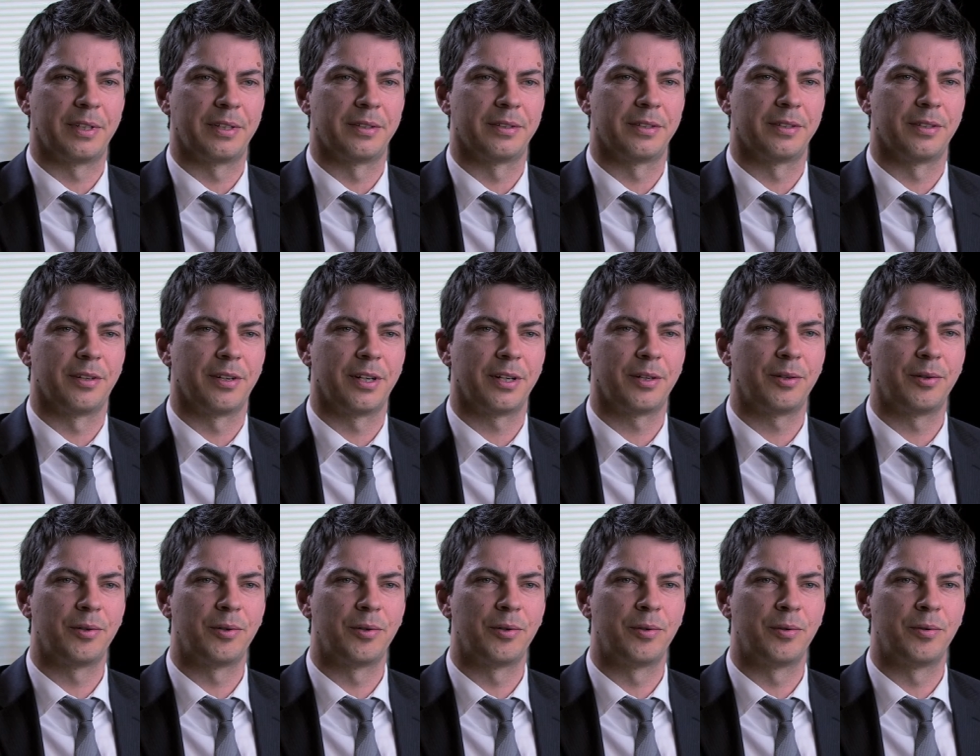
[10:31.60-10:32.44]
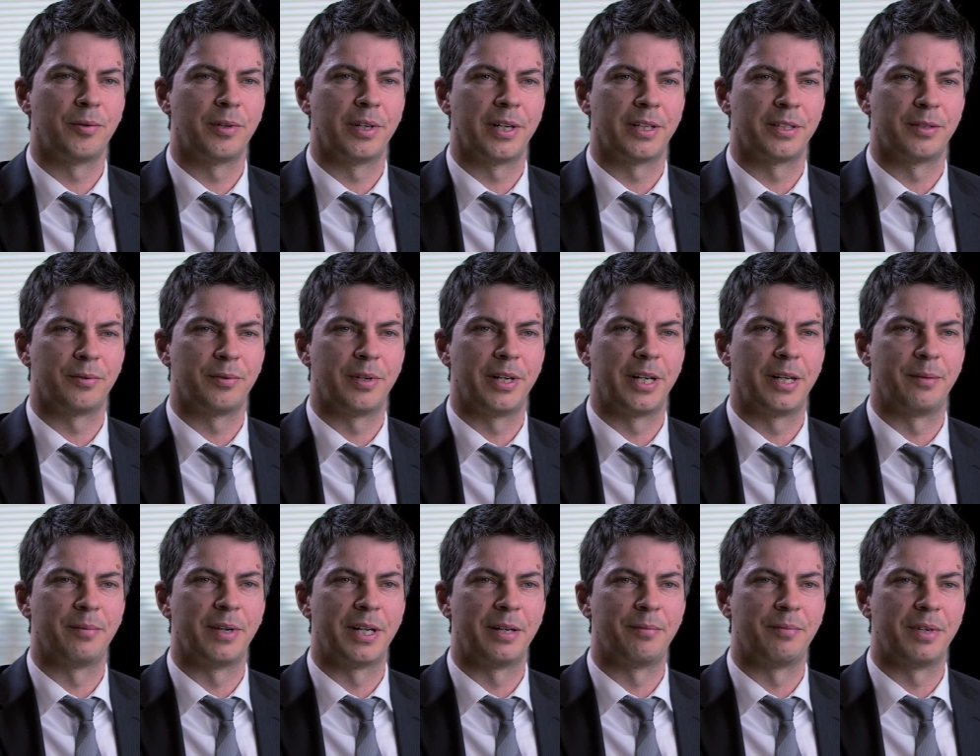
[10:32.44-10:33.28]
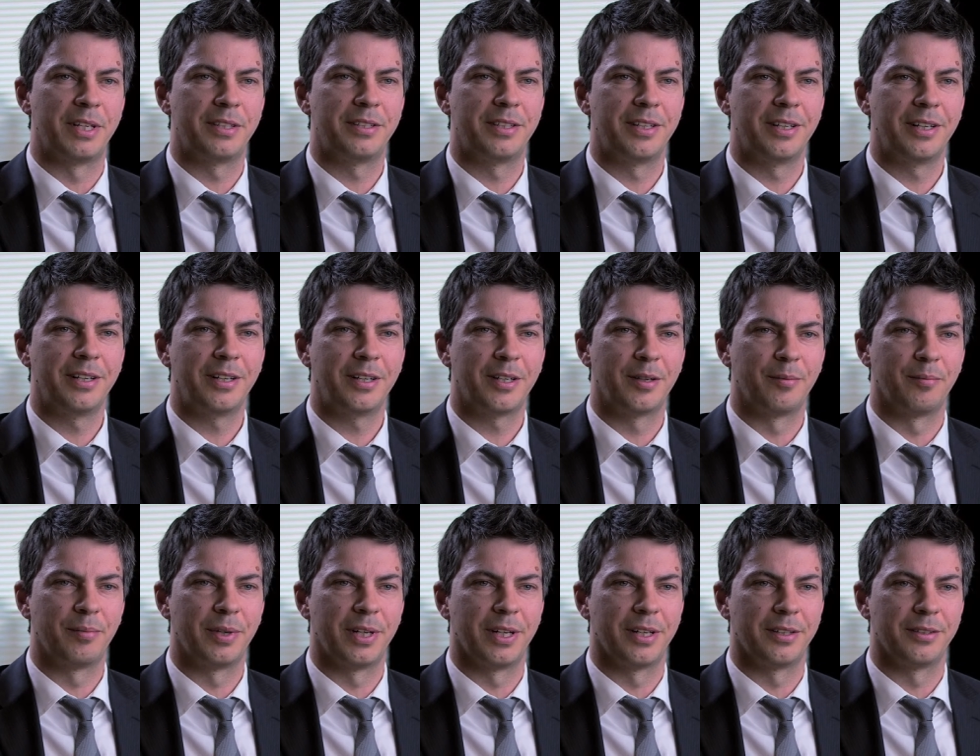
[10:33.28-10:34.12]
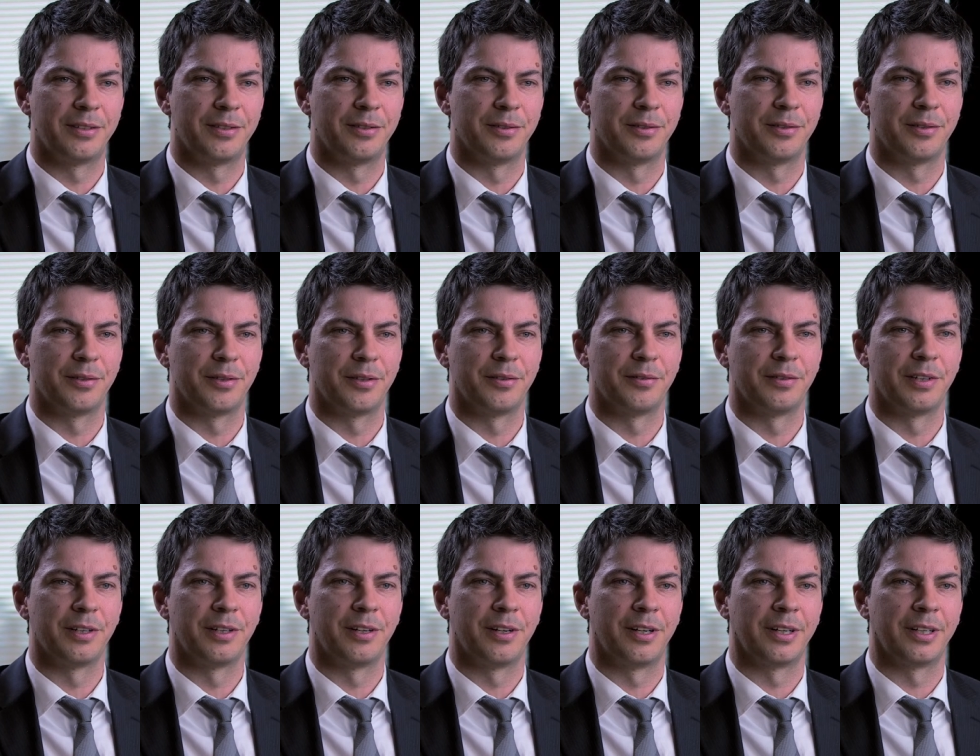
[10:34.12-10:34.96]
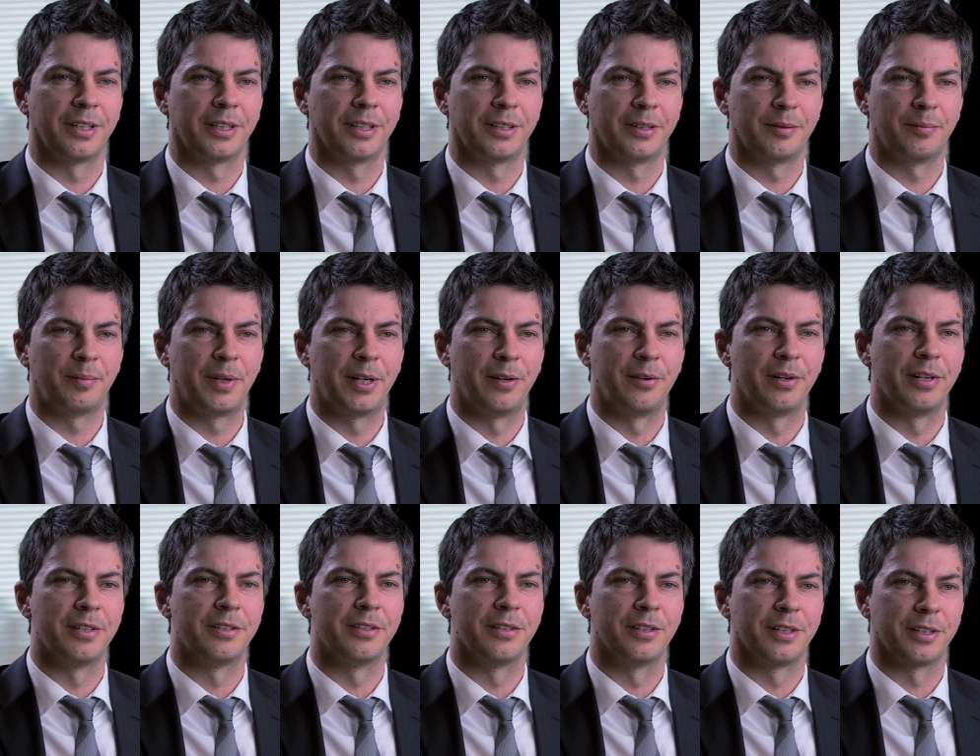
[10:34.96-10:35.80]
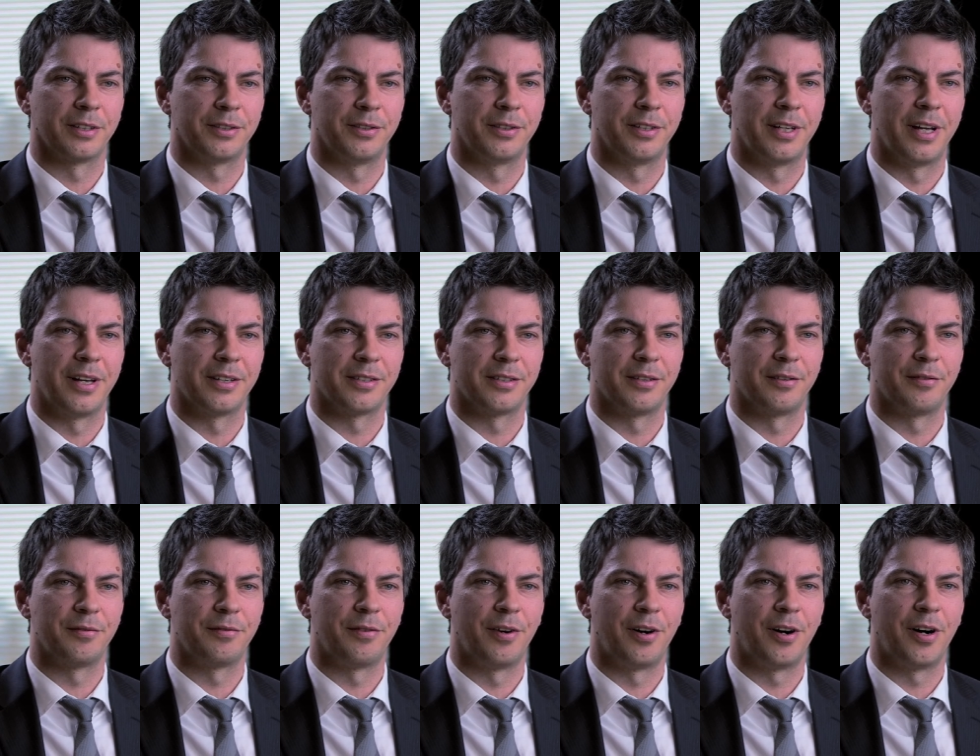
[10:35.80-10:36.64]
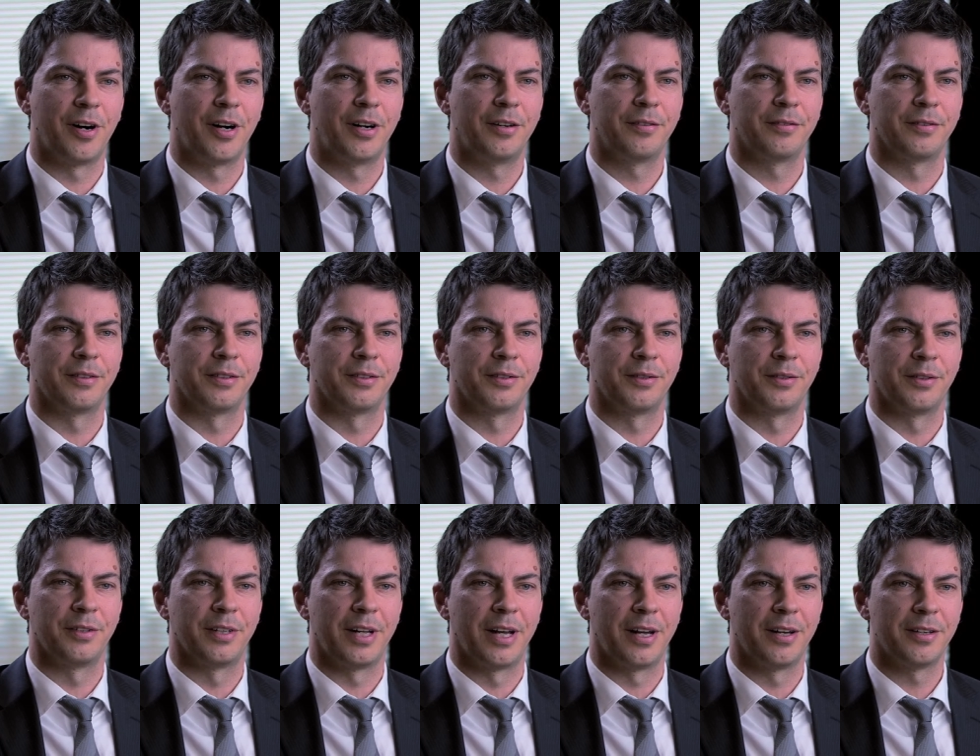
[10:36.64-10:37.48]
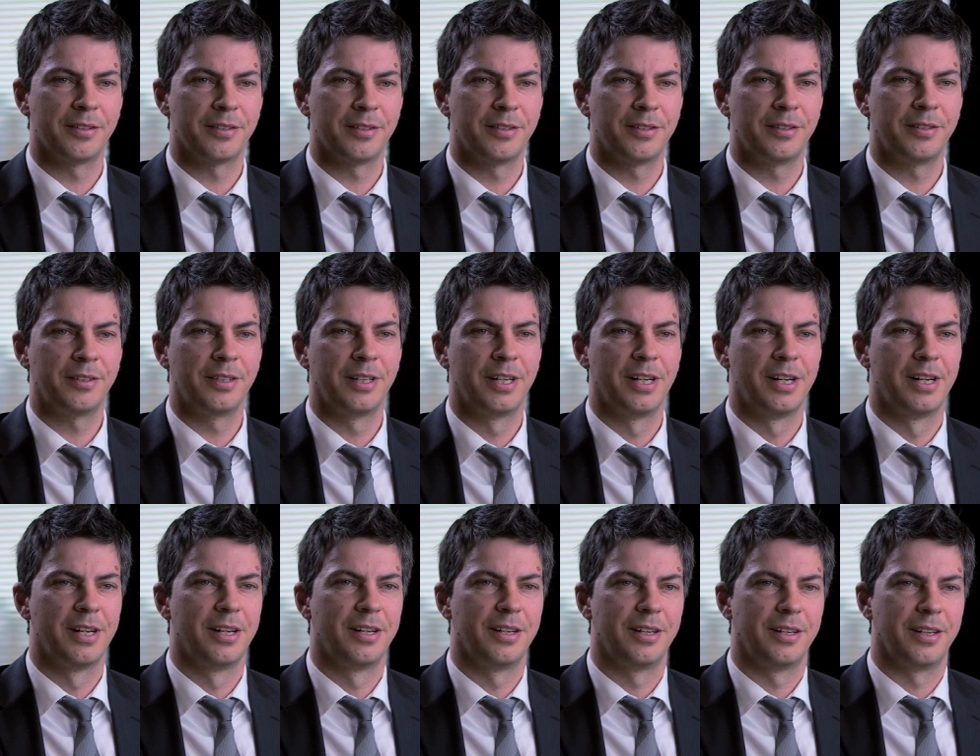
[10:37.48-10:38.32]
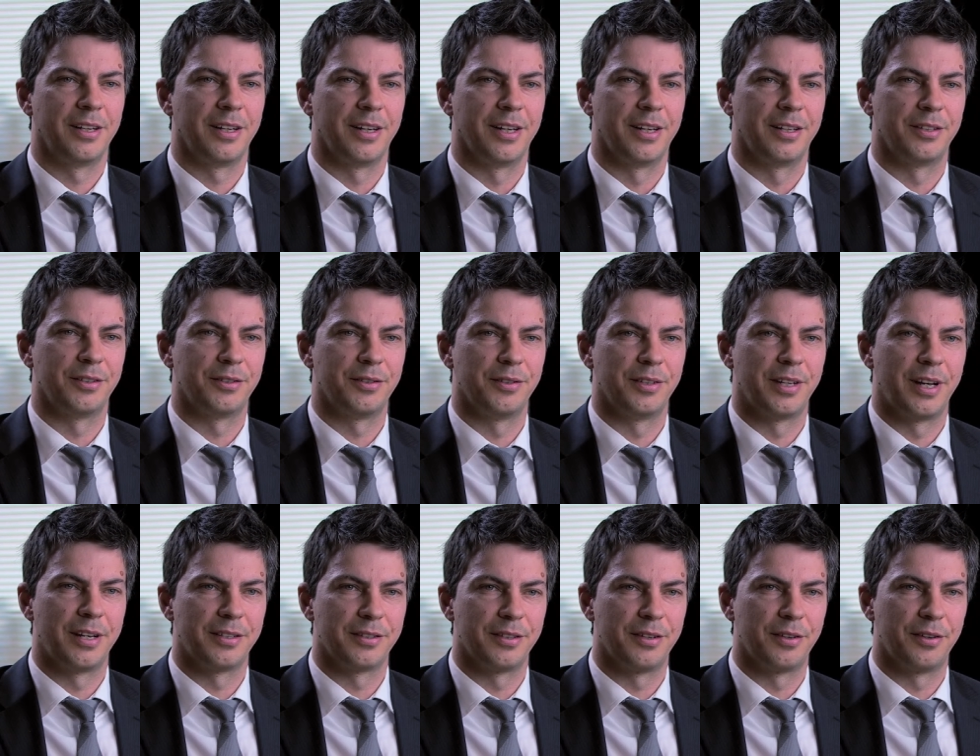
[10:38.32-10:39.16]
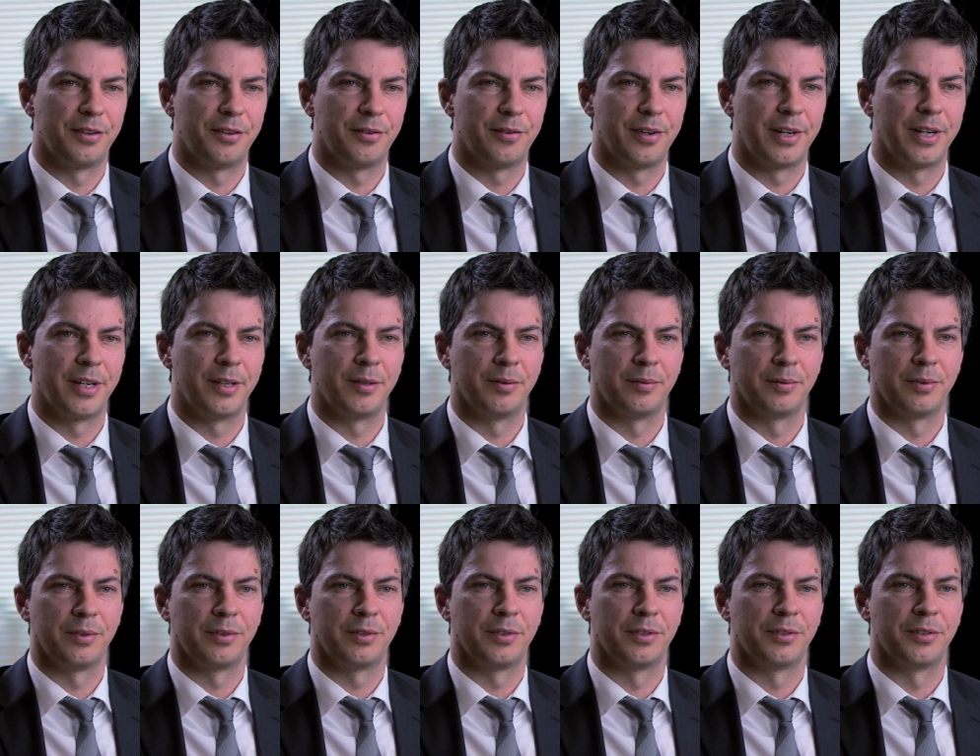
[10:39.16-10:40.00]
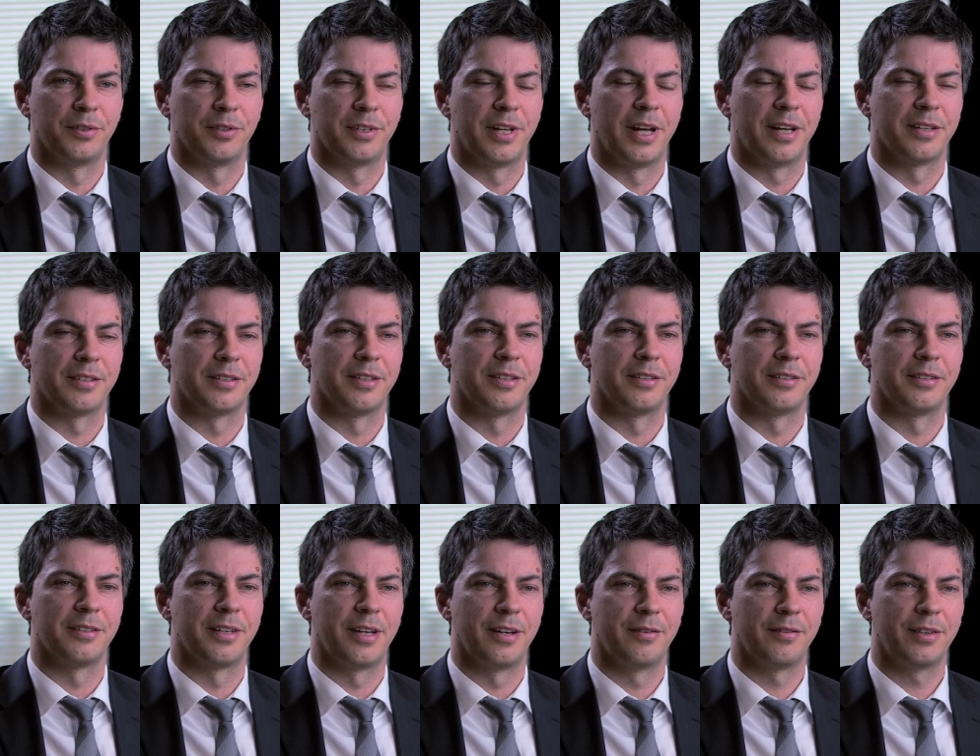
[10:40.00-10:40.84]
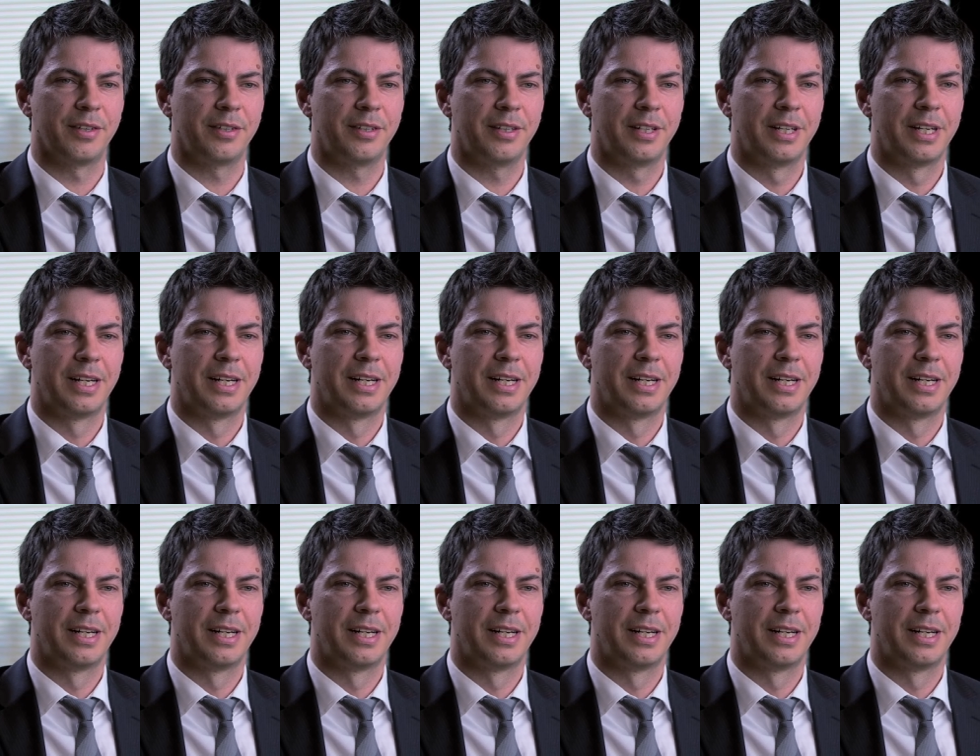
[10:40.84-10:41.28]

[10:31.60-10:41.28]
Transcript: cycle, it's really been missing compared to sort of the periods like 2005 and 2000 and 2003 to 2007.